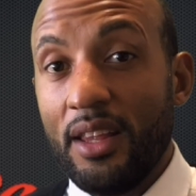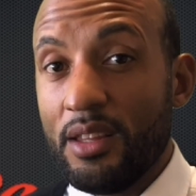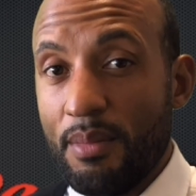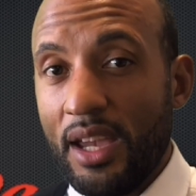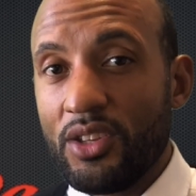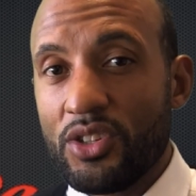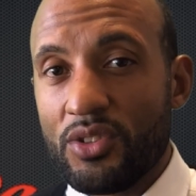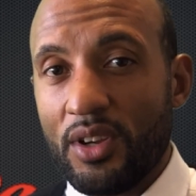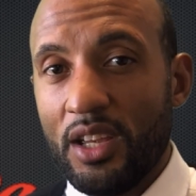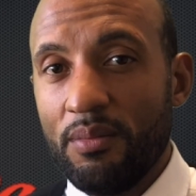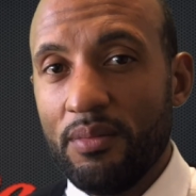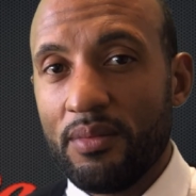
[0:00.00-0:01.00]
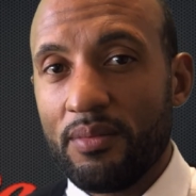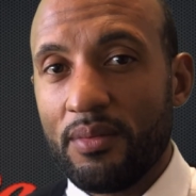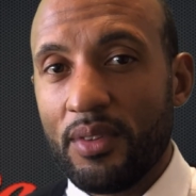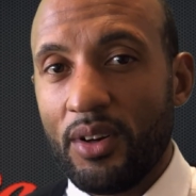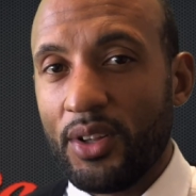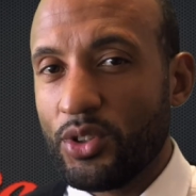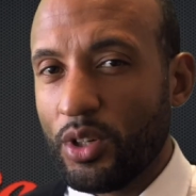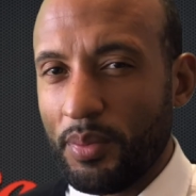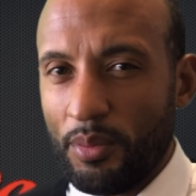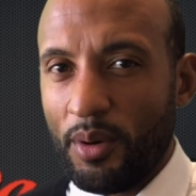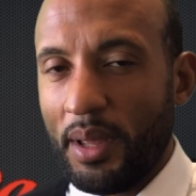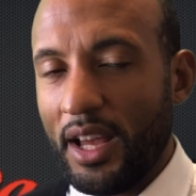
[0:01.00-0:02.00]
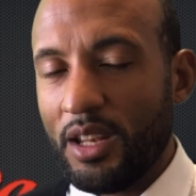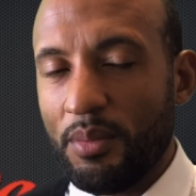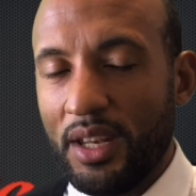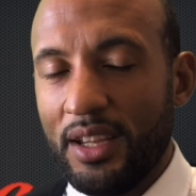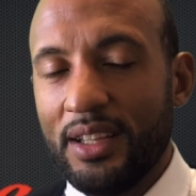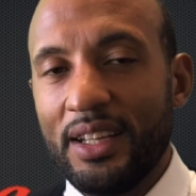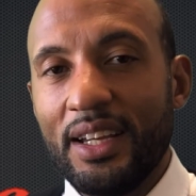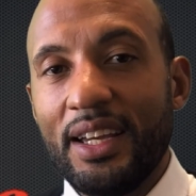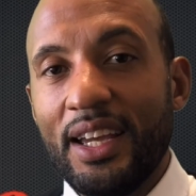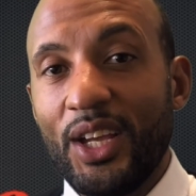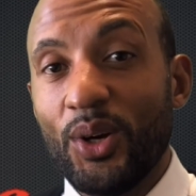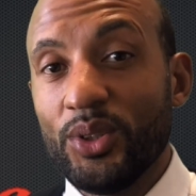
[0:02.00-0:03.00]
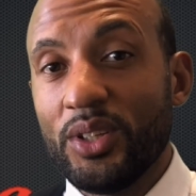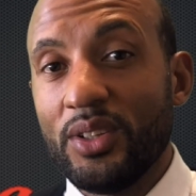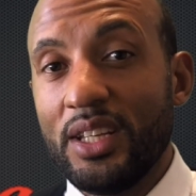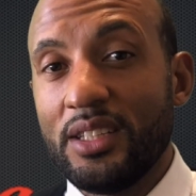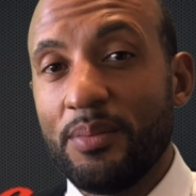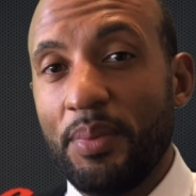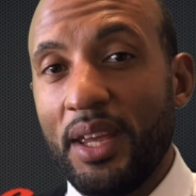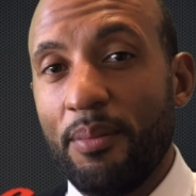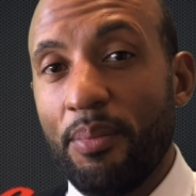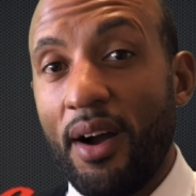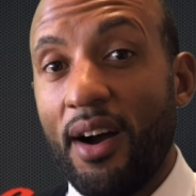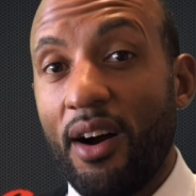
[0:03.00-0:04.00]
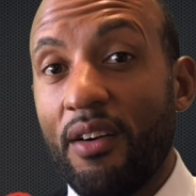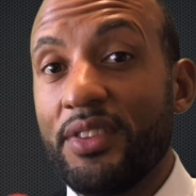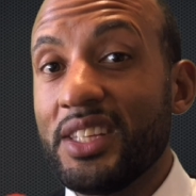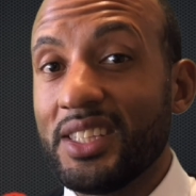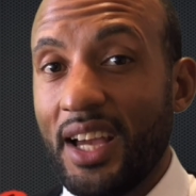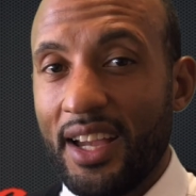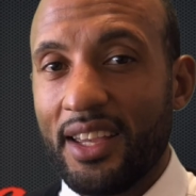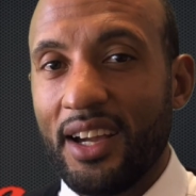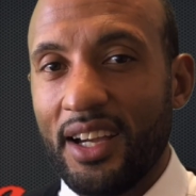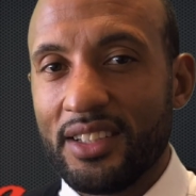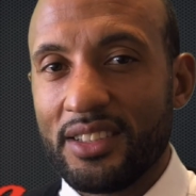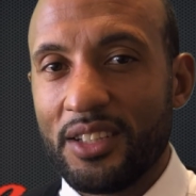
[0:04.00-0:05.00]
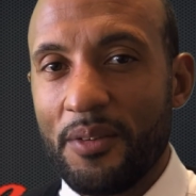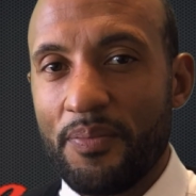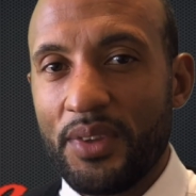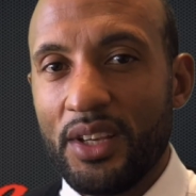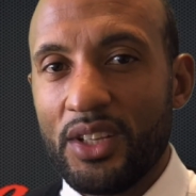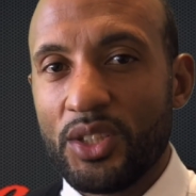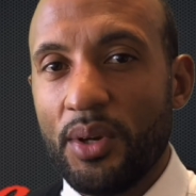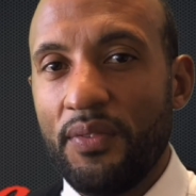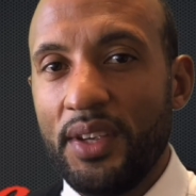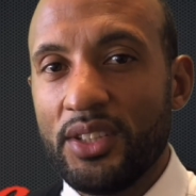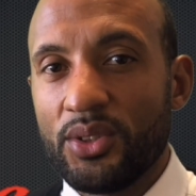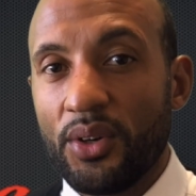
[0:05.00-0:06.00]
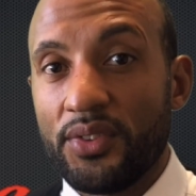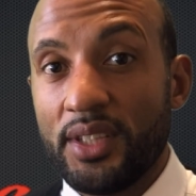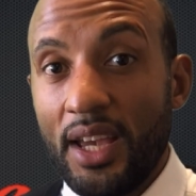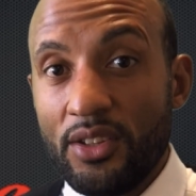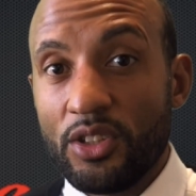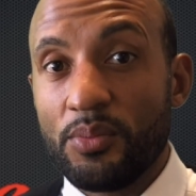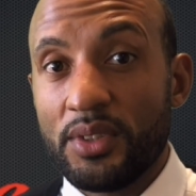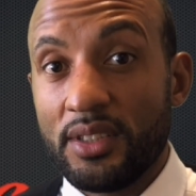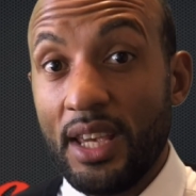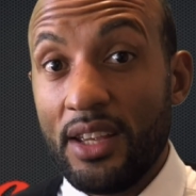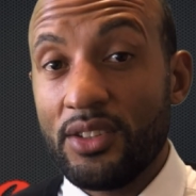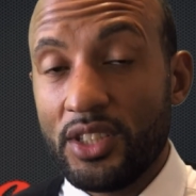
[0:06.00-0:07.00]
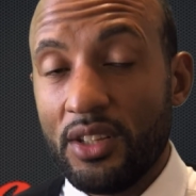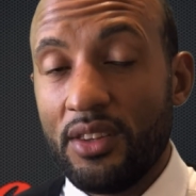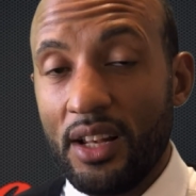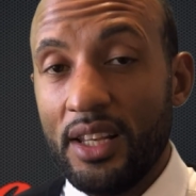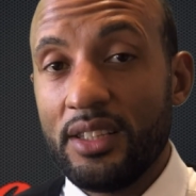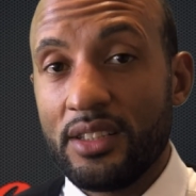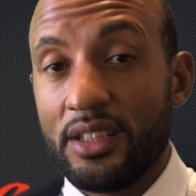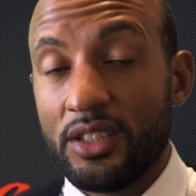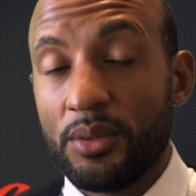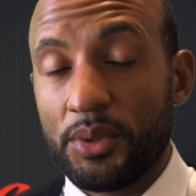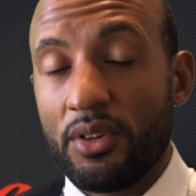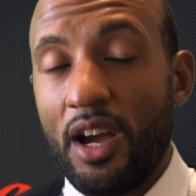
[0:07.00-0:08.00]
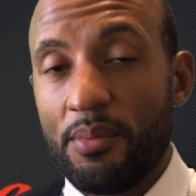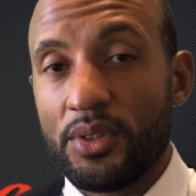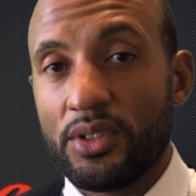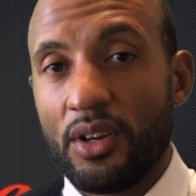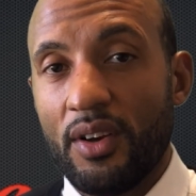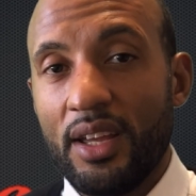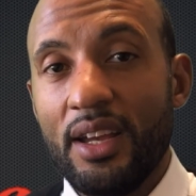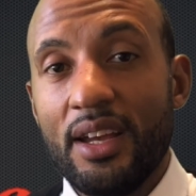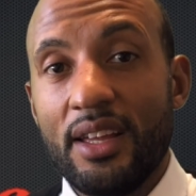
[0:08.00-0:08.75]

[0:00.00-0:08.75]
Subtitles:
in the mainstream. I'll talk a bit more about that in a minute. He also needs to be part of the zeitgeist. So if he's sort of saying to the subscribers,